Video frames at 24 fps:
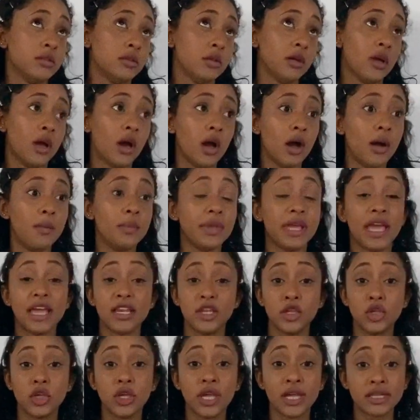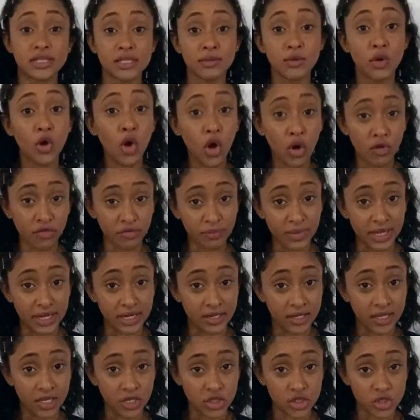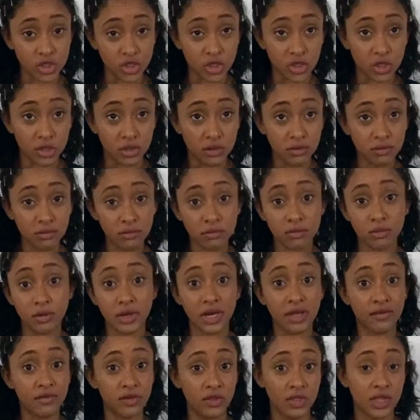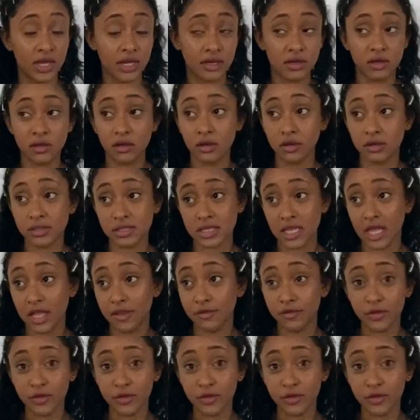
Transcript: Again, you could get some cough medication, whatever that looks like for